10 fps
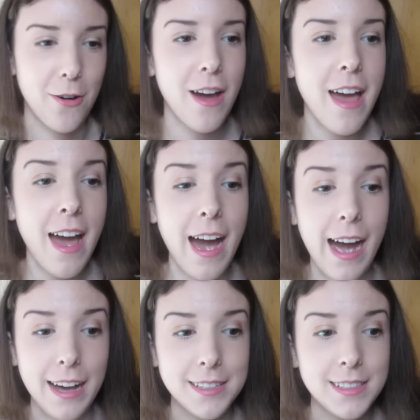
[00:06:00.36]
go
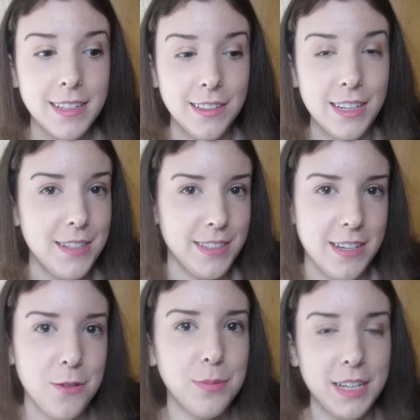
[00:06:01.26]
ask
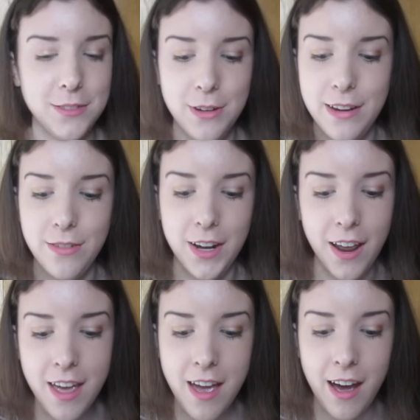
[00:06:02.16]
Lindsay, who plays Raven,
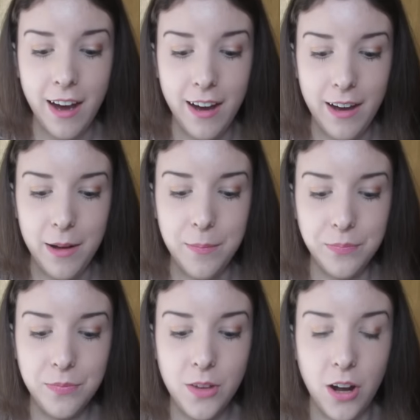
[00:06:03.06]

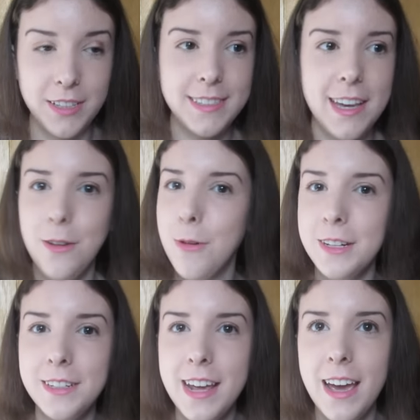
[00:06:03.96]
on a scale
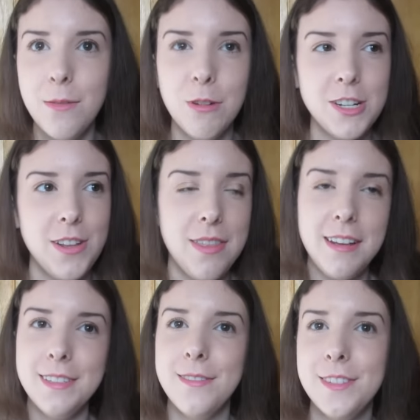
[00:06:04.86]
1 to 10 what she
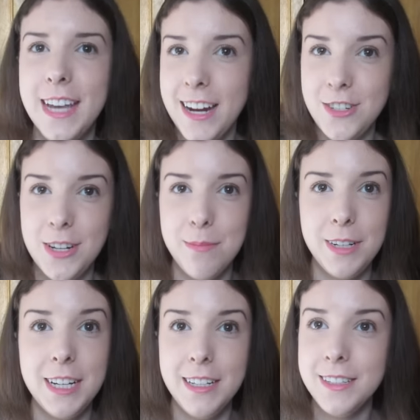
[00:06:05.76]
thinks of Sachin,
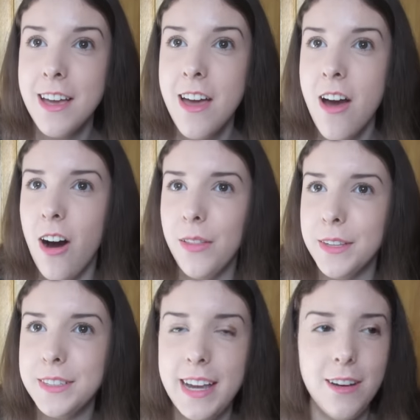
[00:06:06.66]
because on
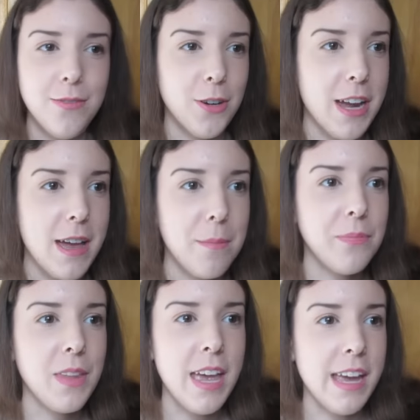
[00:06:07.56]
the scale for
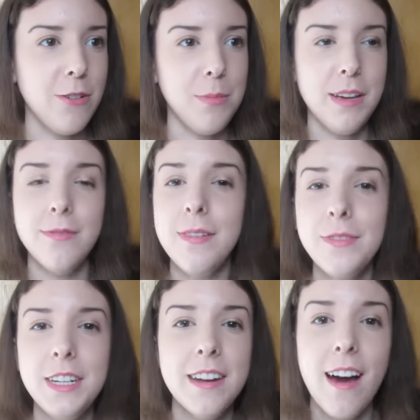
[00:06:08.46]
him it would be a
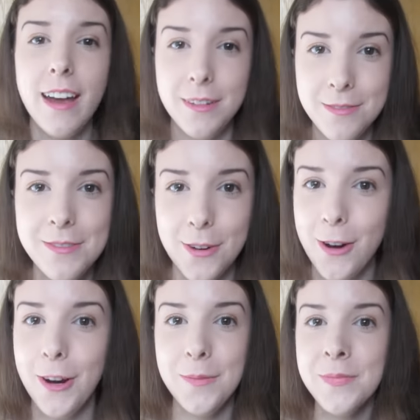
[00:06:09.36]
59 for
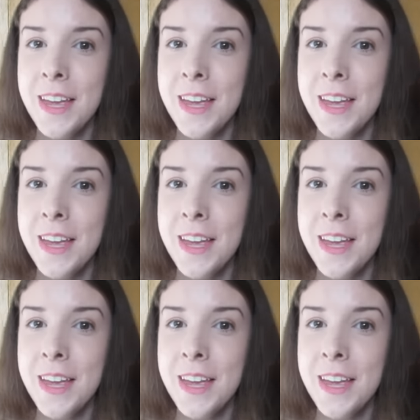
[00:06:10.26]
her